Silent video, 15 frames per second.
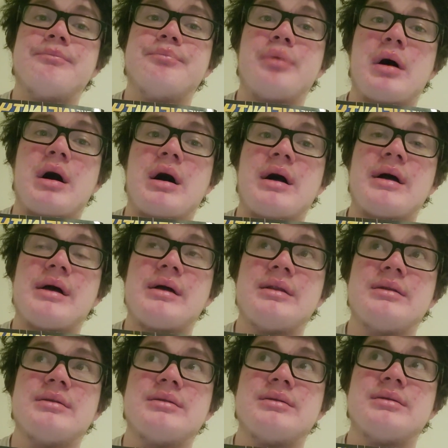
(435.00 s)
but
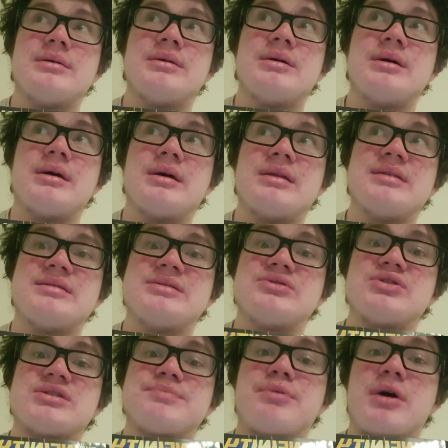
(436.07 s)
this is
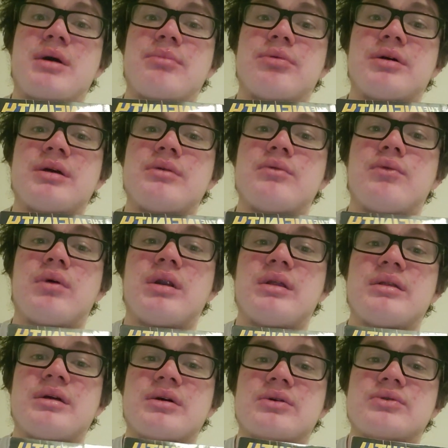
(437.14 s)
just probably one of
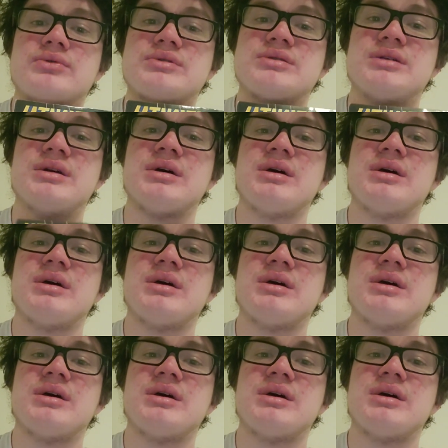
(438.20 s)
those